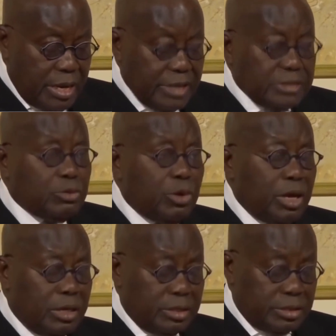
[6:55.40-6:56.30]
It is the
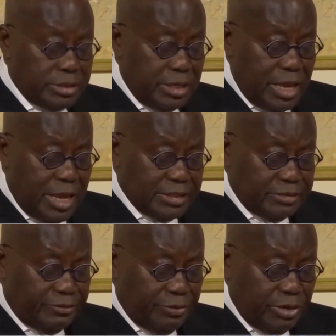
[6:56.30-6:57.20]
world's
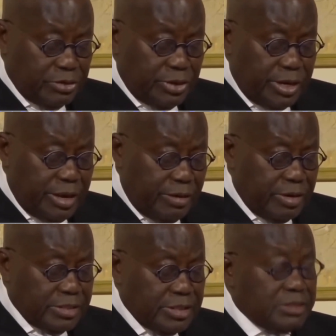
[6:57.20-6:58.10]
largest free trade
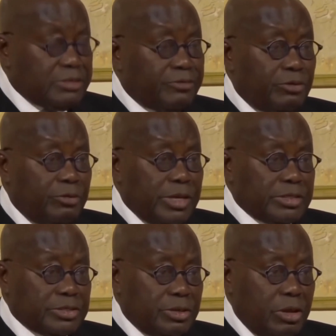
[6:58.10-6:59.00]
area since the
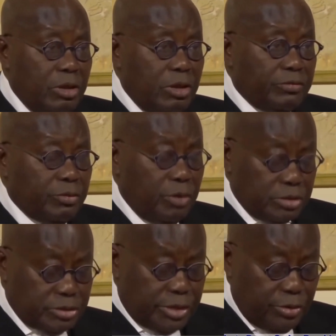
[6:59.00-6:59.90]
formation of the
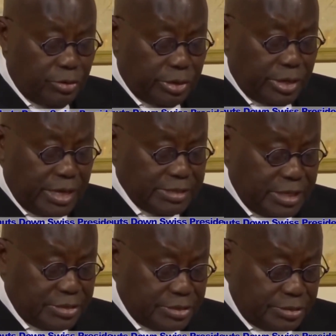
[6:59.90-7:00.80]
World Trade
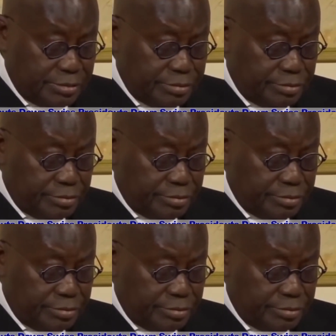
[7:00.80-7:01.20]
Organization.